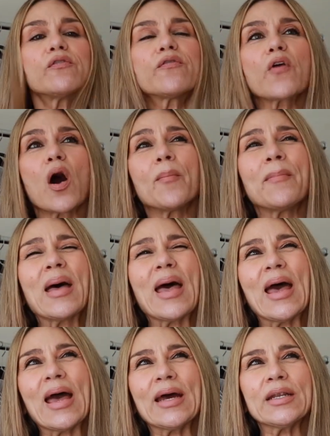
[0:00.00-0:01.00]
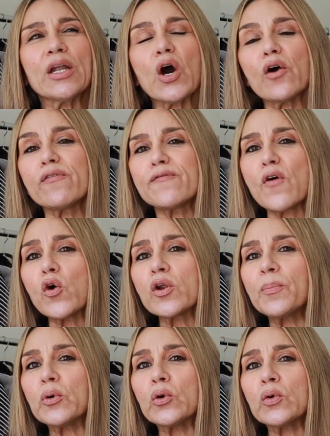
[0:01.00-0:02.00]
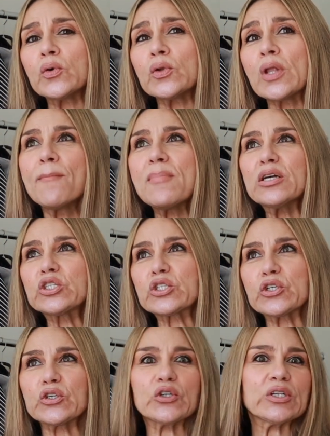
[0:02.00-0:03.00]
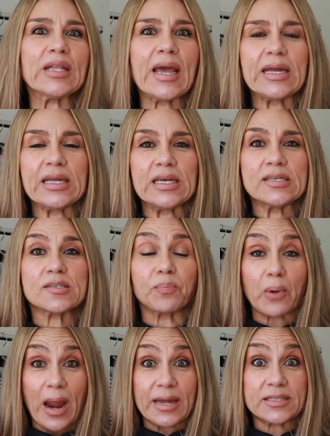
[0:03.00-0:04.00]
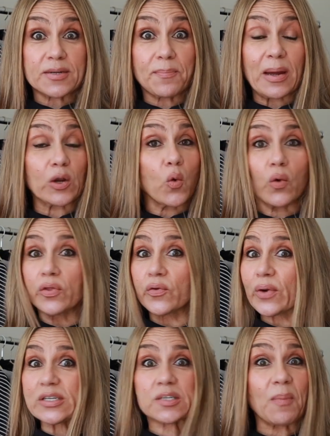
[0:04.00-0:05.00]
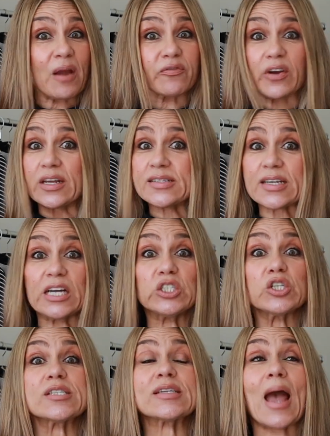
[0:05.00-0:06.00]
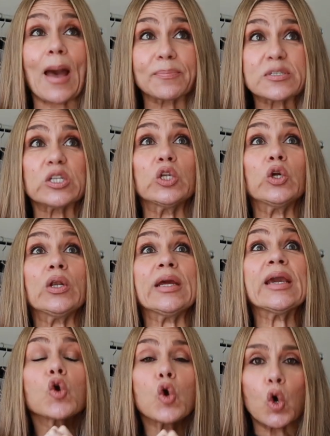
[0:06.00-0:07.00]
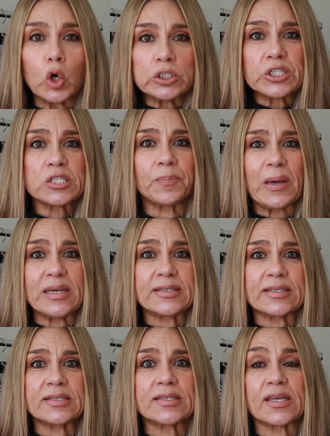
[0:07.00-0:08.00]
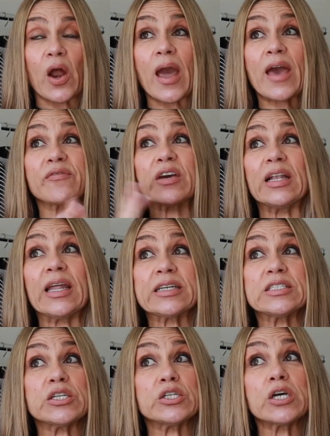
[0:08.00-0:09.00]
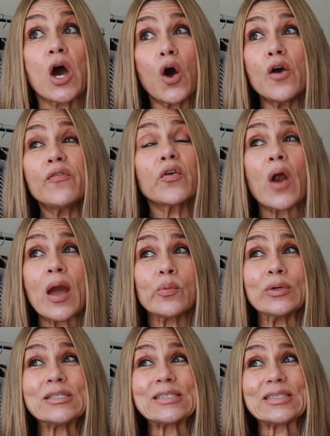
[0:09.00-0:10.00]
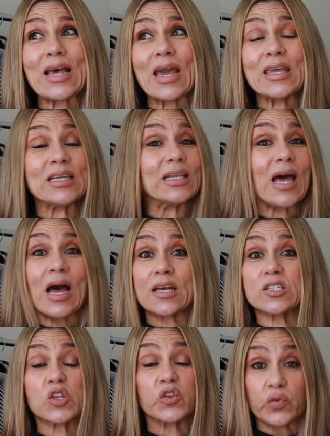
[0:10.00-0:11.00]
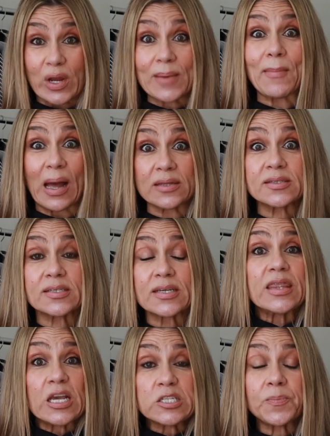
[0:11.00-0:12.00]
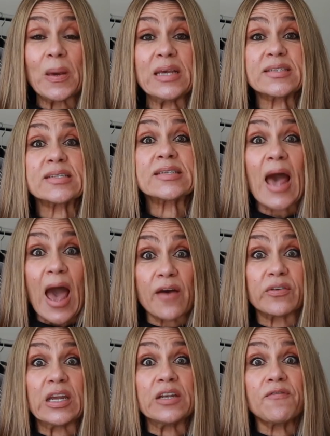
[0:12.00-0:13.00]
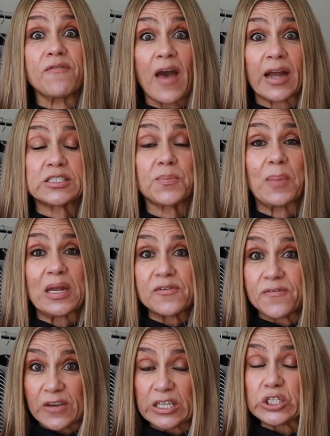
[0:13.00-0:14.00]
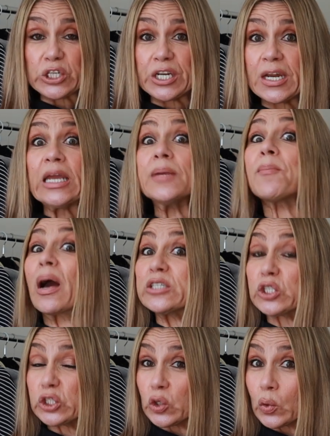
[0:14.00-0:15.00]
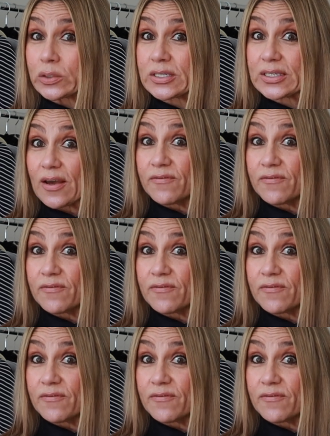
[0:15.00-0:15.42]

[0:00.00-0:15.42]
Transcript: from an affordable, mature ladies brand, but all the rest, my friends, are just absolutely gorgeous pieces that I have collected over, I would say, the last 3 months. These pieces have in fact been featured in my shorts